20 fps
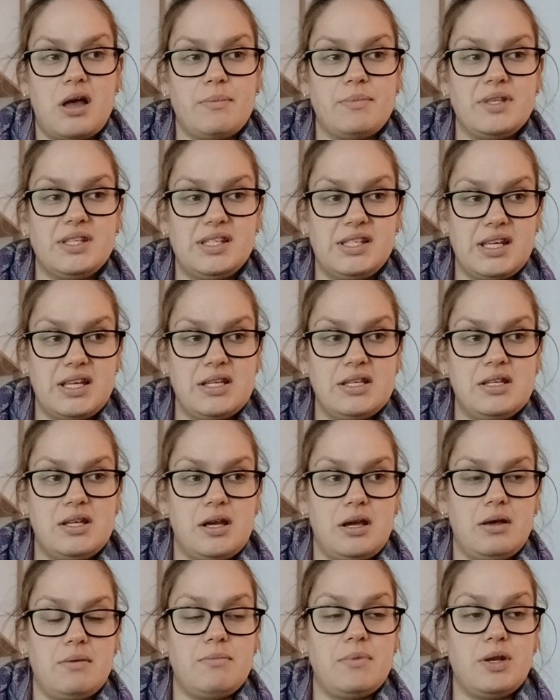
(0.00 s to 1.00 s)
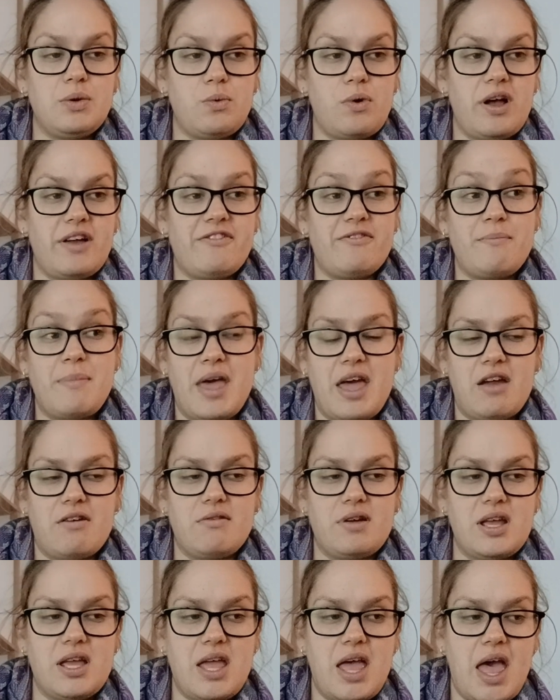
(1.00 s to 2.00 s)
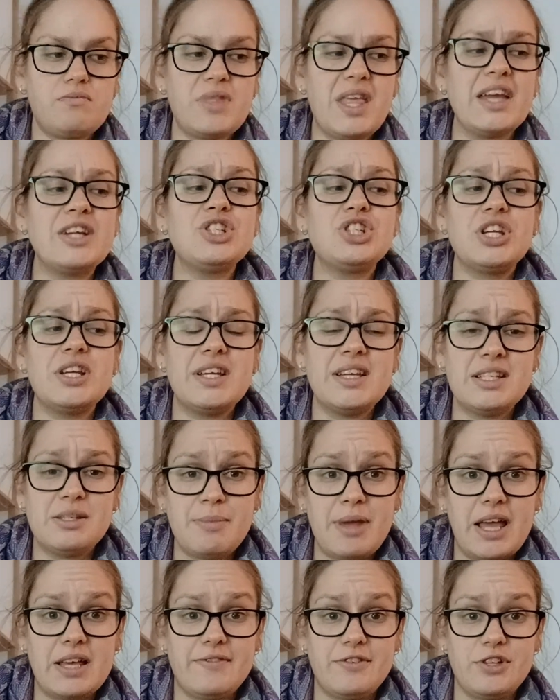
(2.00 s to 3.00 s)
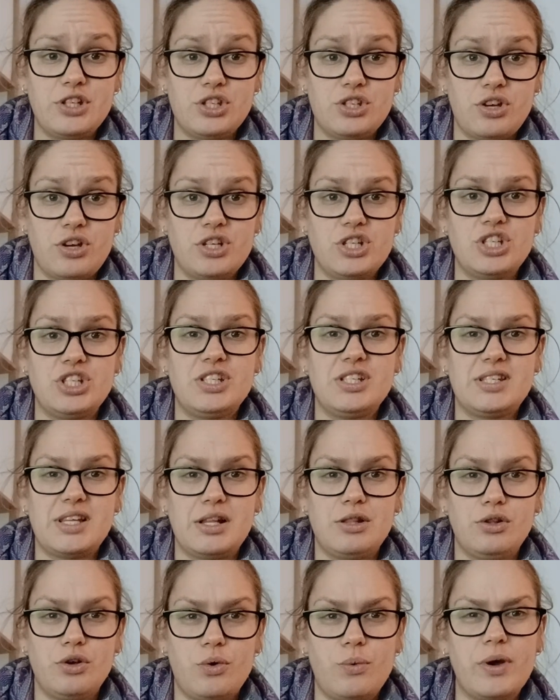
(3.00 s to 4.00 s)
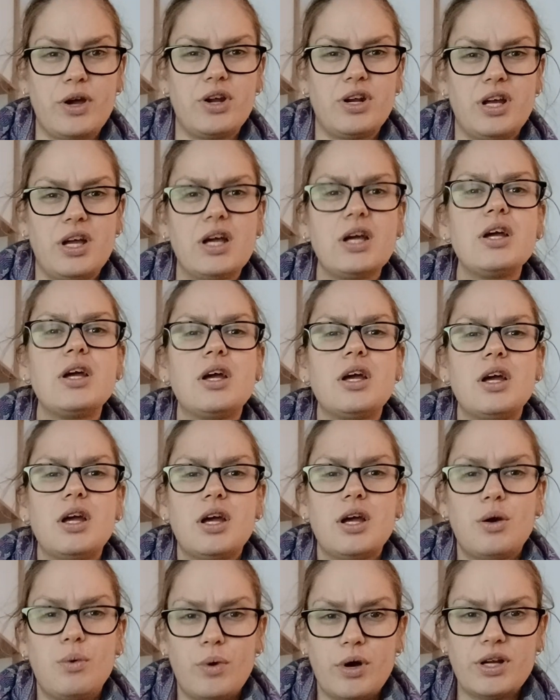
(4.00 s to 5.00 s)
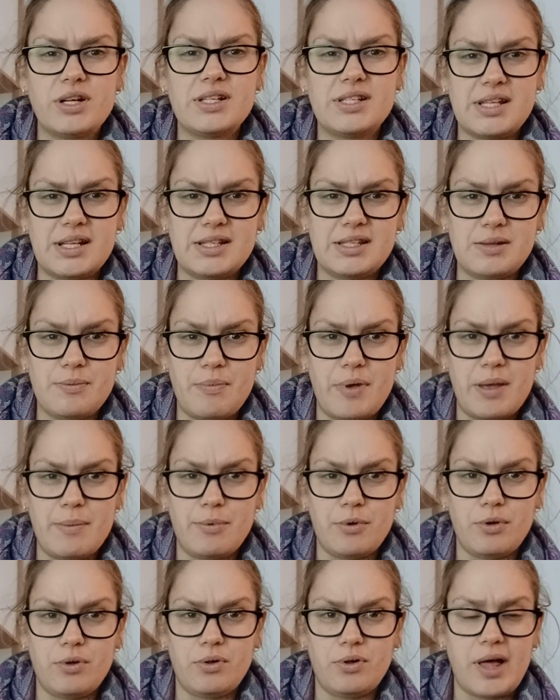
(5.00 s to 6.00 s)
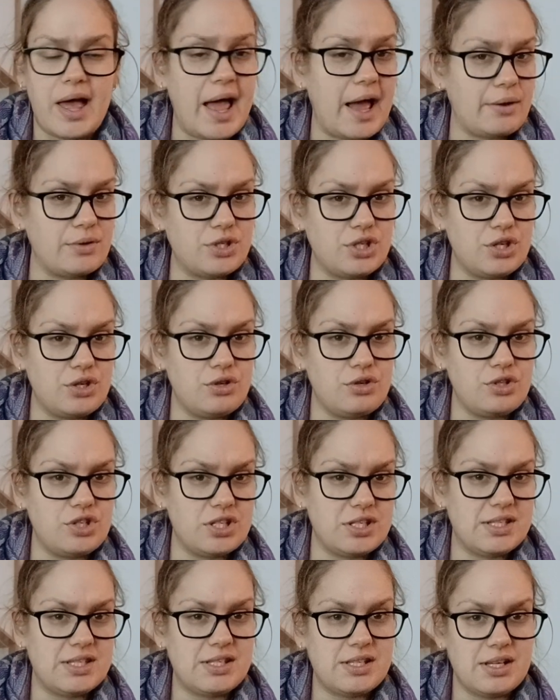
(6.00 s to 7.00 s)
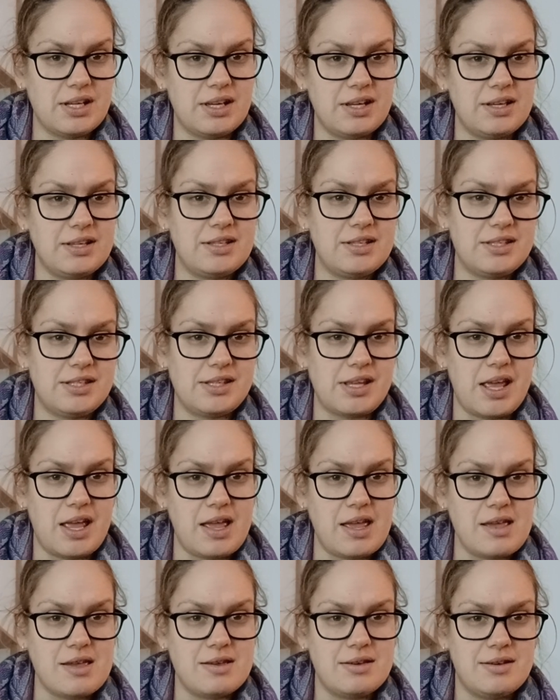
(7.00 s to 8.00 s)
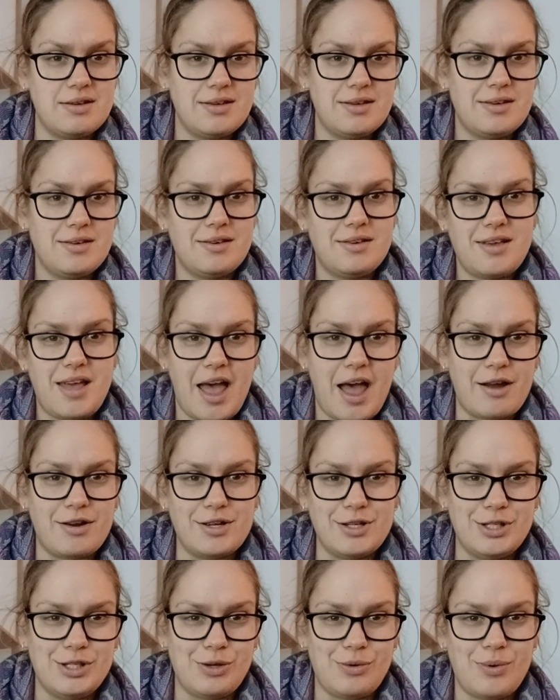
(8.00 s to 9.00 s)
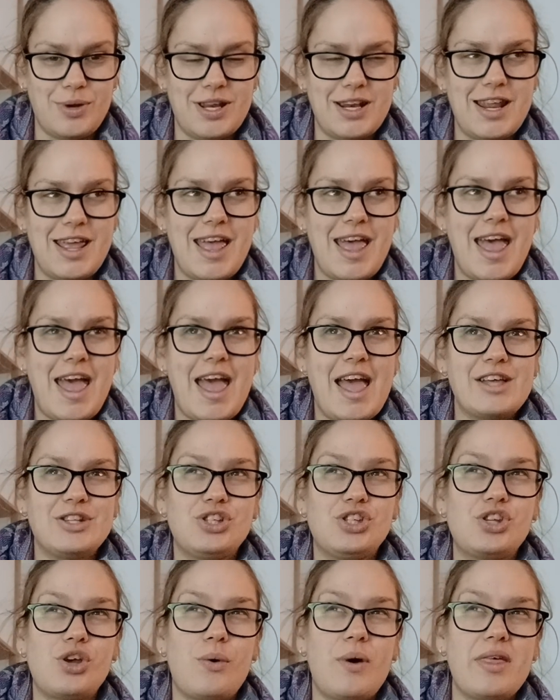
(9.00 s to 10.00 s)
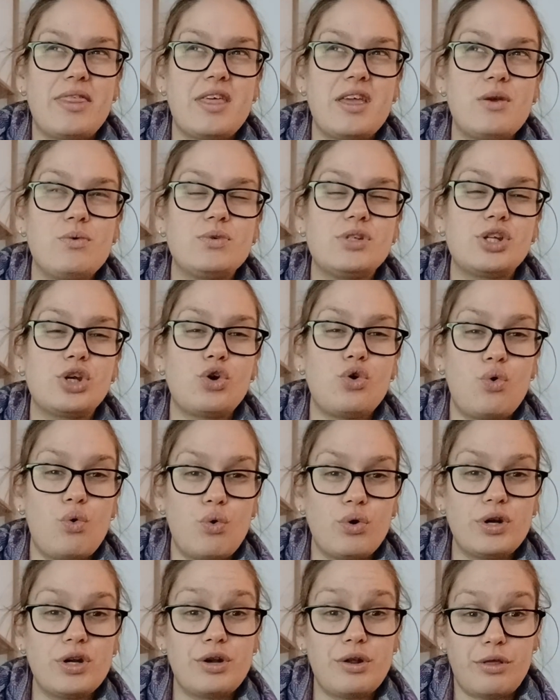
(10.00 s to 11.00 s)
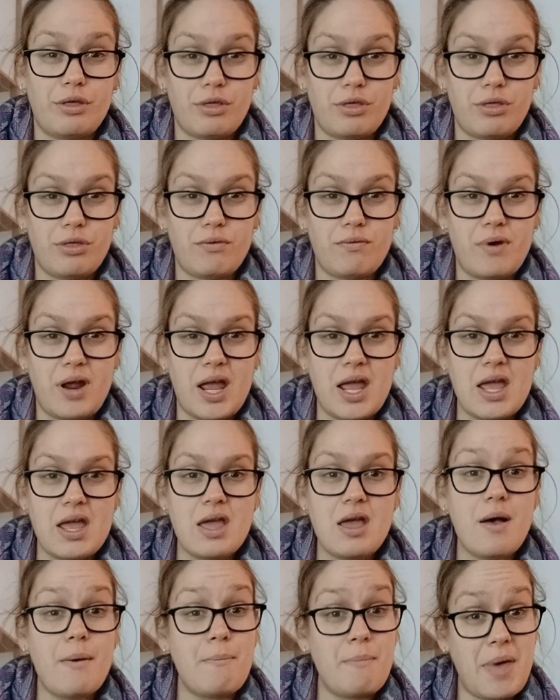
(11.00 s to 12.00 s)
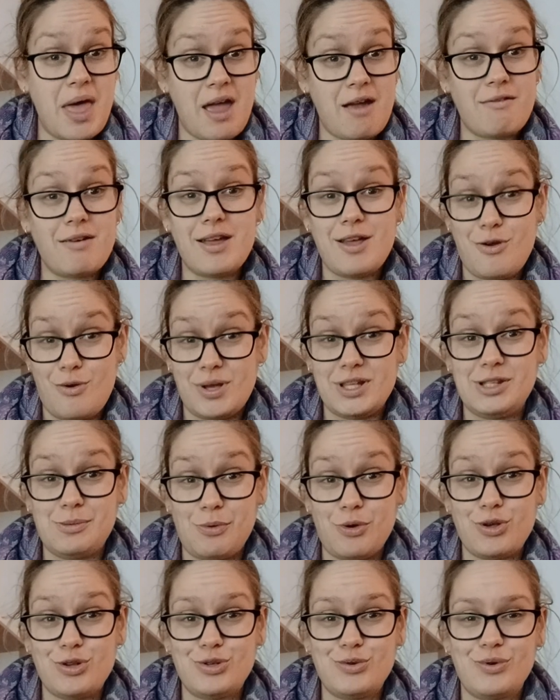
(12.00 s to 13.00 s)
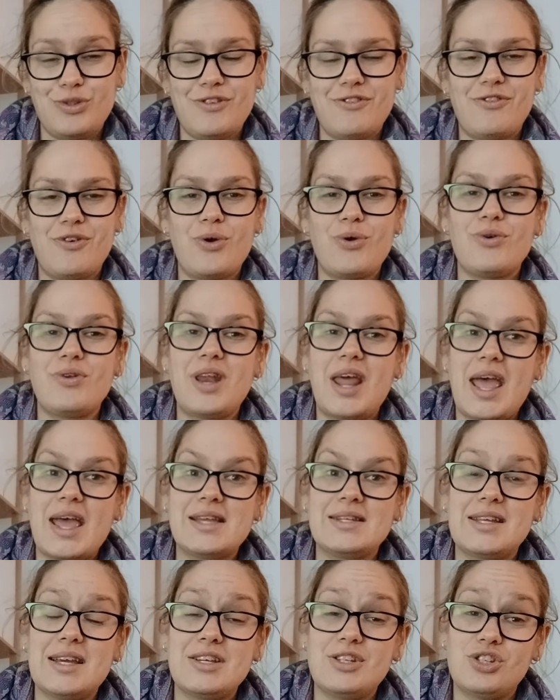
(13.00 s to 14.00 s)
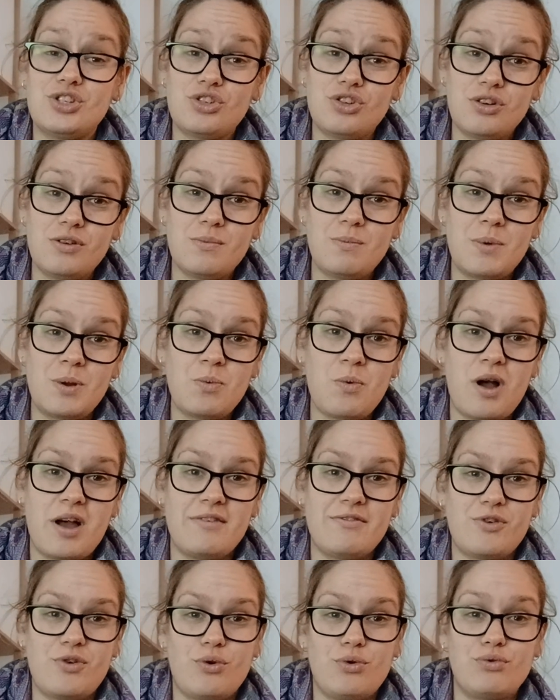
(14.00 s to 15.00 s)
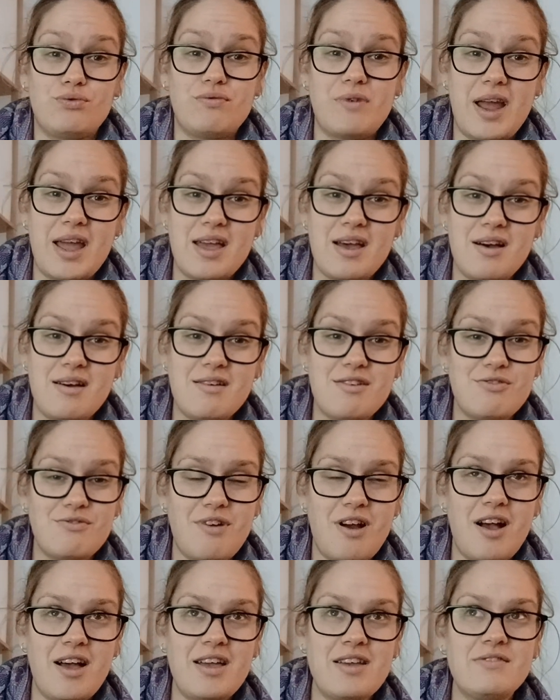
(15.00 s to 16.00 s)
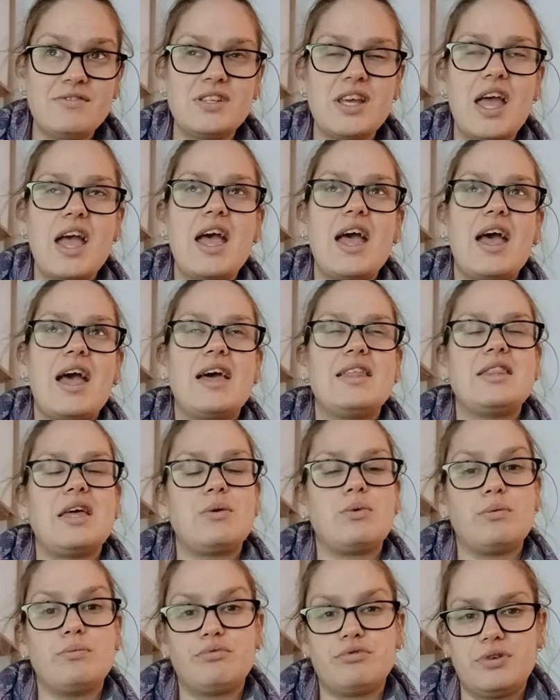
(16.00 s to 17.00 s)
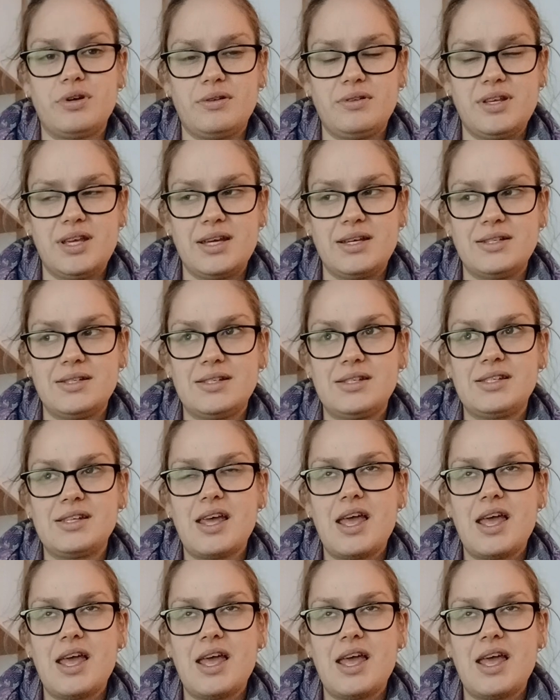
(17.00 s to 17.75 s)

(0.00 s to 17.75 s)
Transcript: the senior midwife, Mary, and she hears me have a surge and she said, look, we're gonna send some people out to you just to see how you're doing. And so I think it was at 2:45, Mary, who I'd spoken to on the phone, and a student midwife called Rhea arrived, and they were brilliant.